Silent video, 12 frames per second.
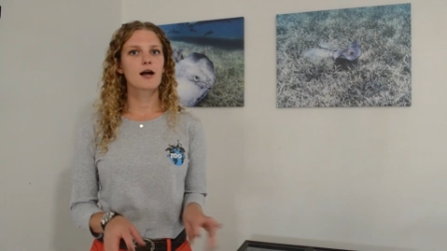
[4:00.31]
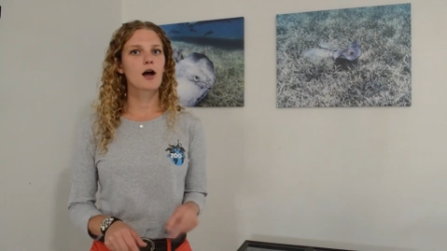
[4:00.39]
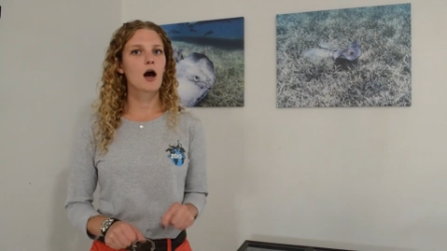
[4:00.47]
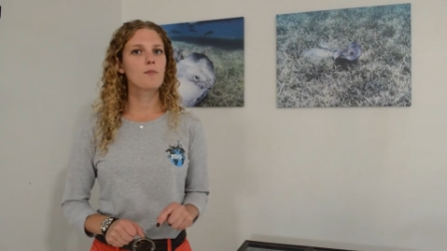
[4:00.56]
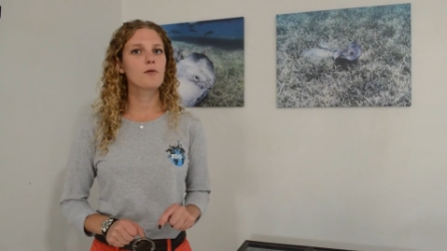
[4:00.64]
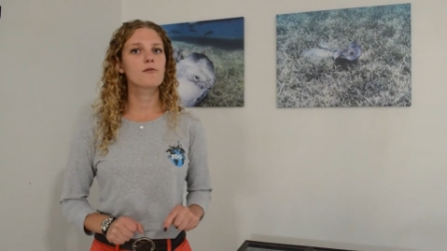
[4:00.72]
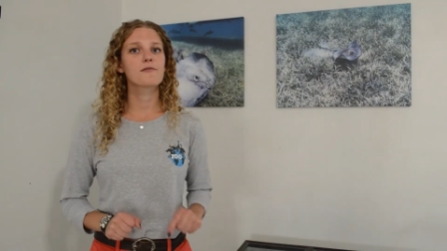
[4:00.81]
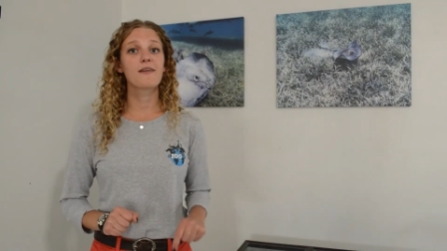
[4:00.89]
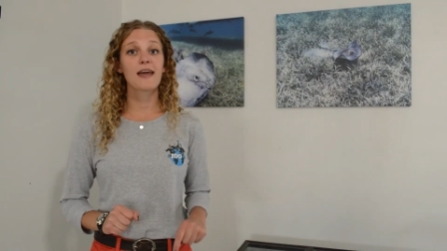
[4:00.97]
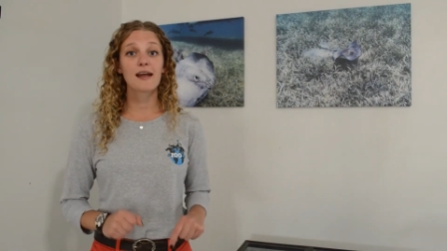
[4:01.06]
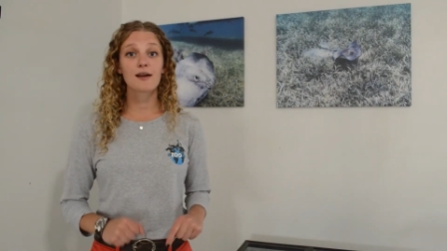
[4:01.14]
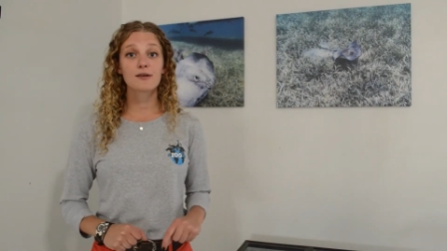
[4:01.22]
a couple
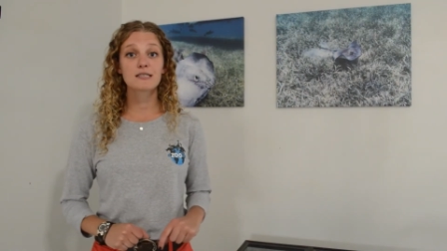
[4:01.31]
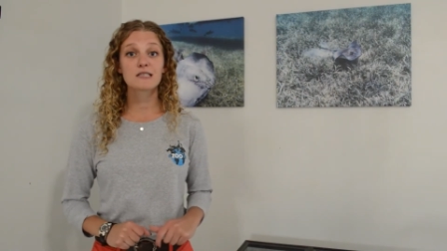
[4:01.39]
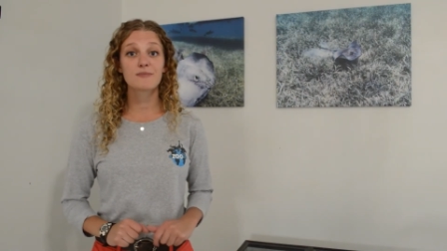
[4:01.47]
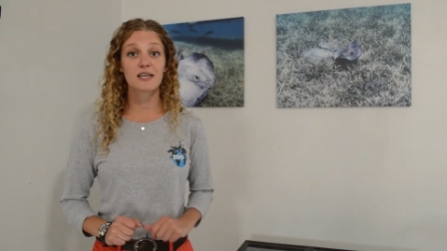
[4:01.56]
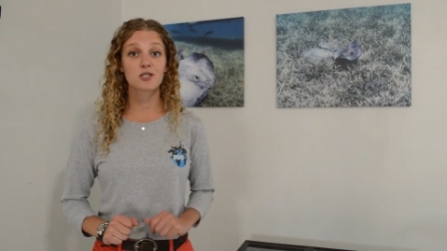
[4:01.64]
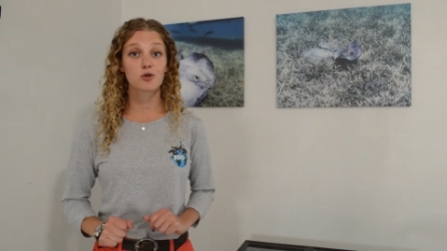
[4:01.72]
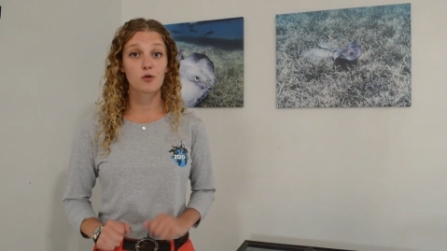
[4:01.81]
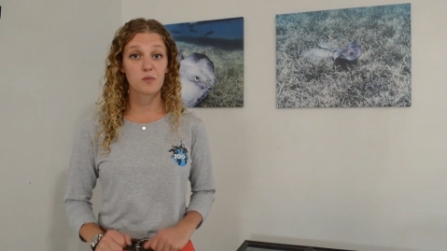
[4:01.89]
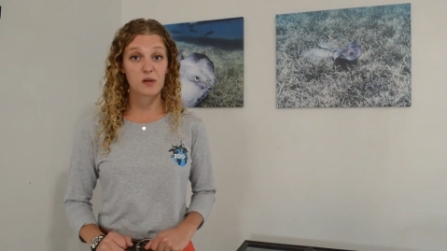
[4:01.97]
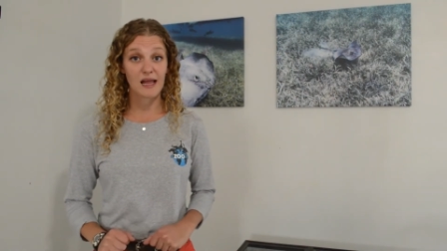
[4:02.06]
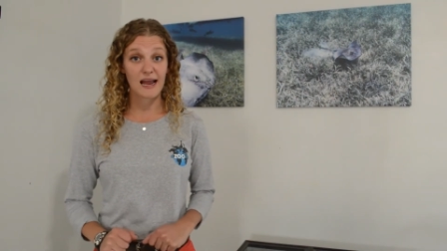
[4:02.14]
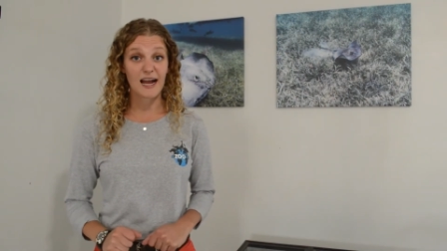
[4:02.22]
very special
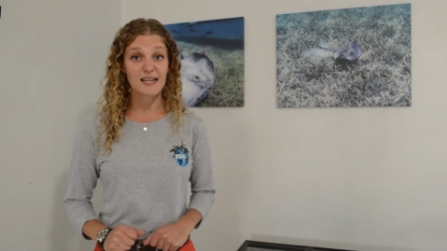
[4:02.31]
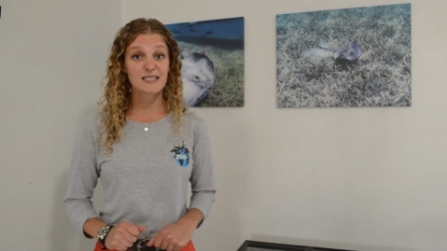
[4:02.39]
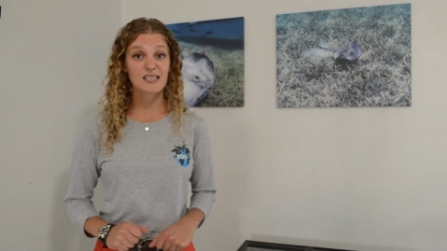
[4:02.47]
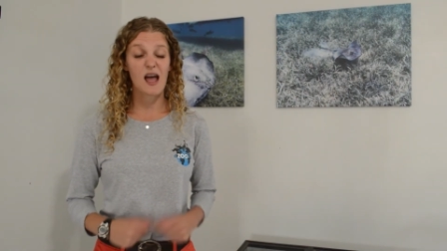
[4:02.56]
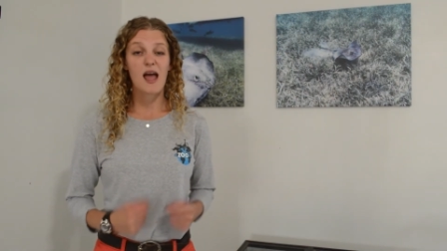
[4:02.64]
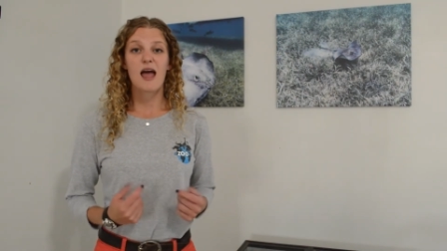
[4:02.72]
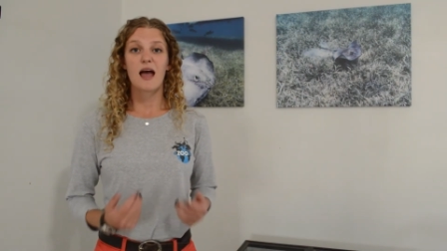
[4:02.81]
plants.